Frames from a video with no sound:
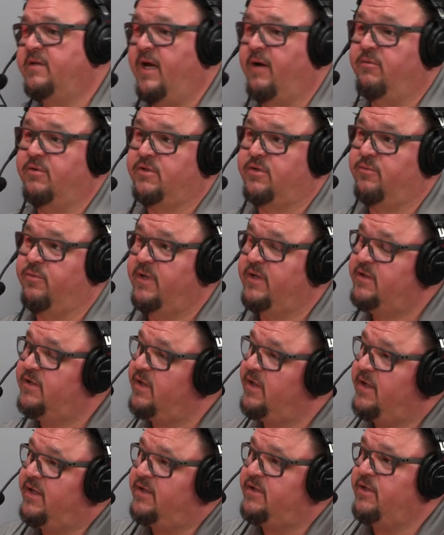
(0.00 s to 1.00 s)
That was
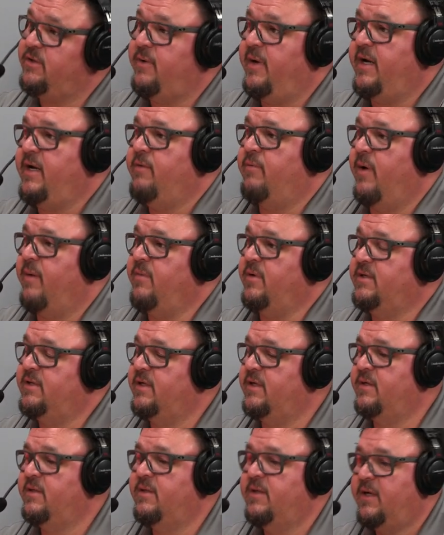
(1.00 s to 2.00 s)
originally a two eighty
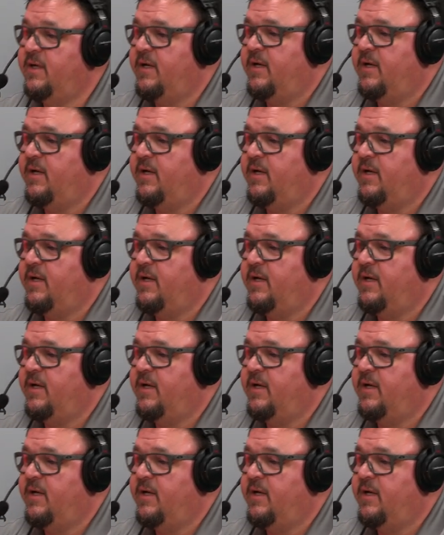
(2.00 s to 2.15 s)
Remington